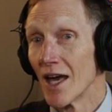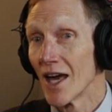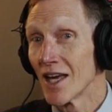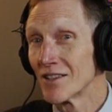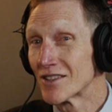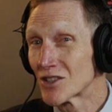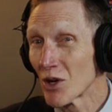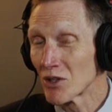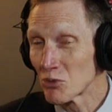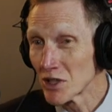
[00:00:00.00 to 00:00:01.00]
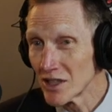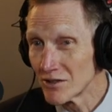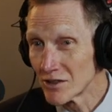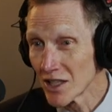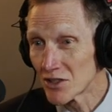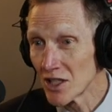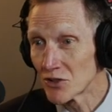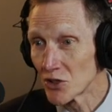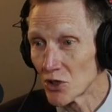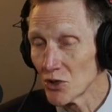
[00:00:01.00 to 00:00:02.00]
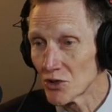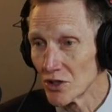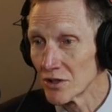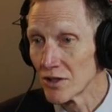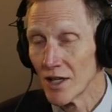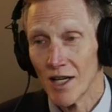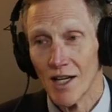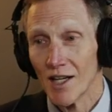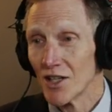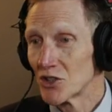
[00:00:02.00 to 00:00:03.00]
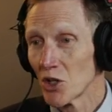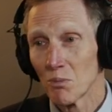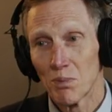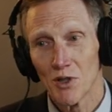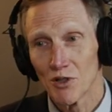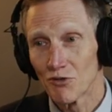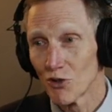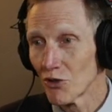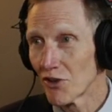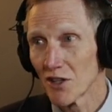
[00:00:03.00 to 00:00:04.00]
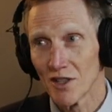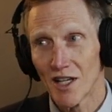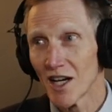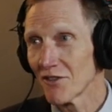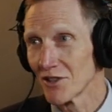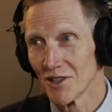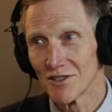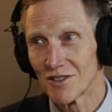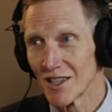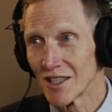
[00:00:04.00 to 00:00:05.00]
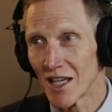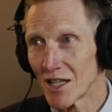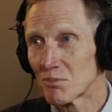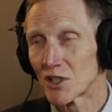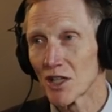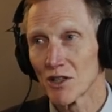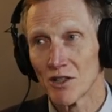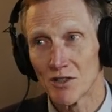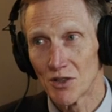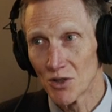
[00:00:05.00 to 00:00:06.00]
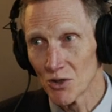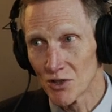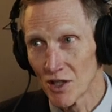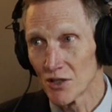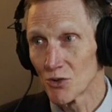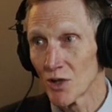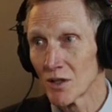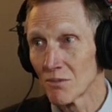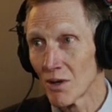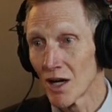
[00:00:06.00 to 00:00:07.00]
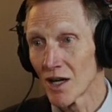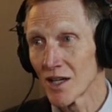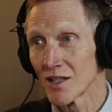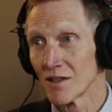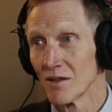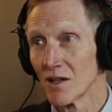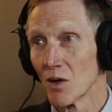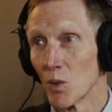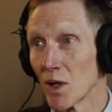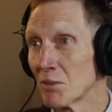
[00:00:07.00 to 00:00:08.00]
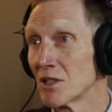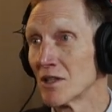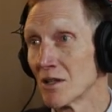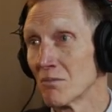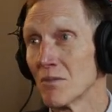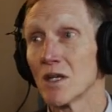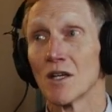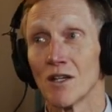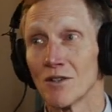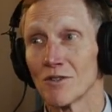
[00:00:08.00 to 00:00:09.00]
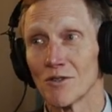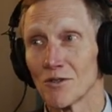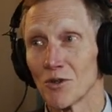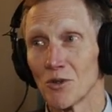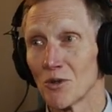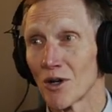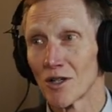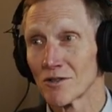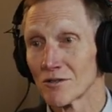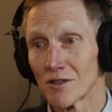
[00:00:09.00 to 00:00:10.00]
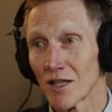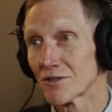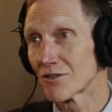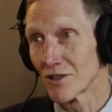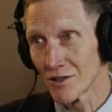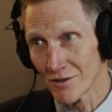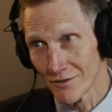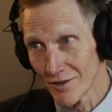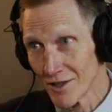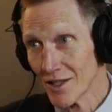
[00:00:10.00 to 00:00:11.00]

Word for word: And so as we relate to institutions, don't put your full faith and confidence in a particular institution that is run by women and men who are less than